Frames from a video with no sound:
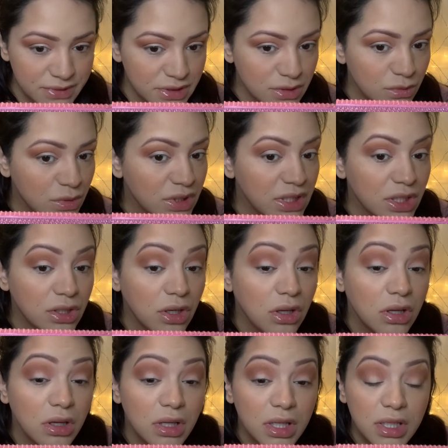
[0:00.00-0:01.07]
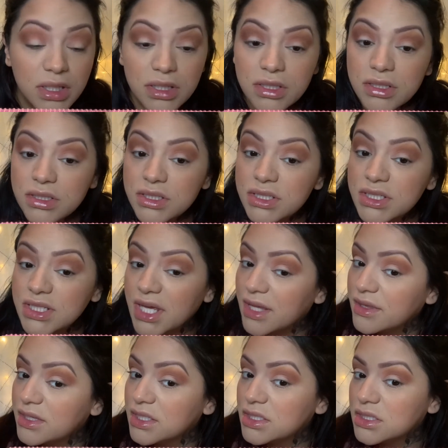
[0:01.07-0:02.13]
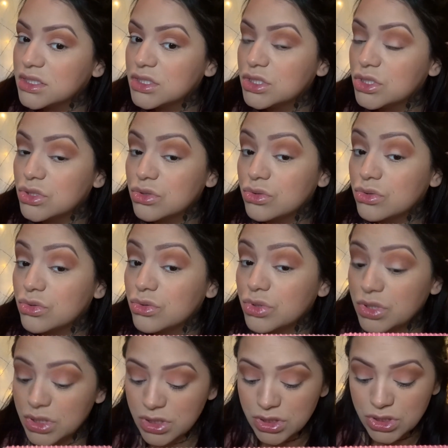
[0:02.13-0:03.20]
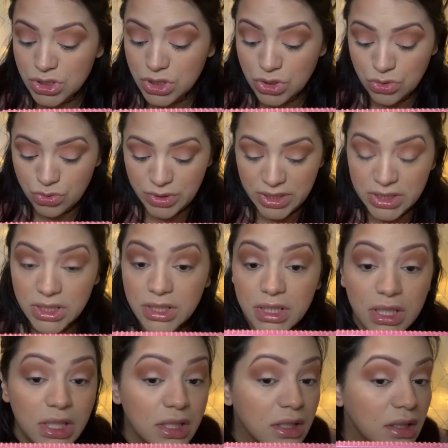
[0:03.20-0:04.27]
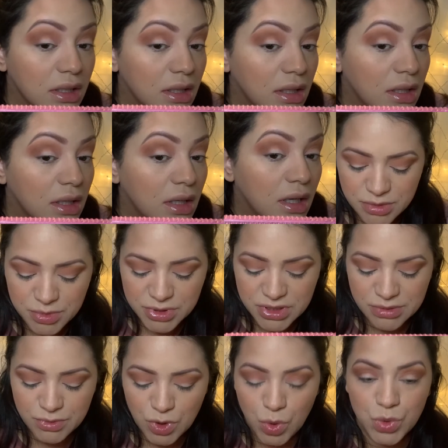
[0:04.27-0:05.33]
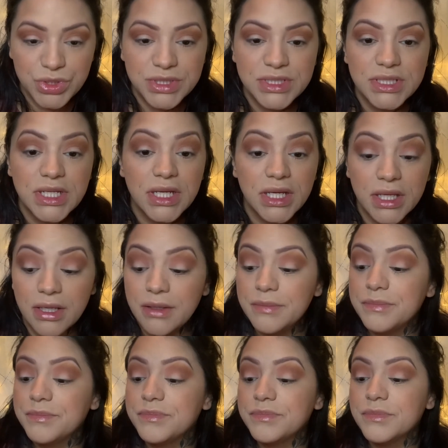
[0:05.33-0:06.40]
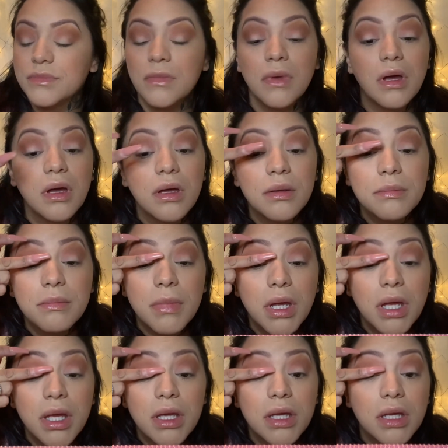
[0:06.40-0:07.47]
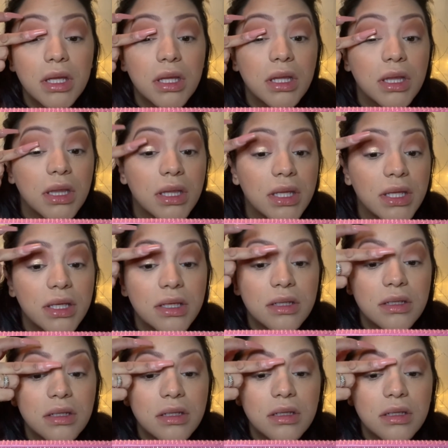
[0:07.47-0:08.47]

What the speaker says: work at all to get these to do anything. Put some Golden Ticket on my lid.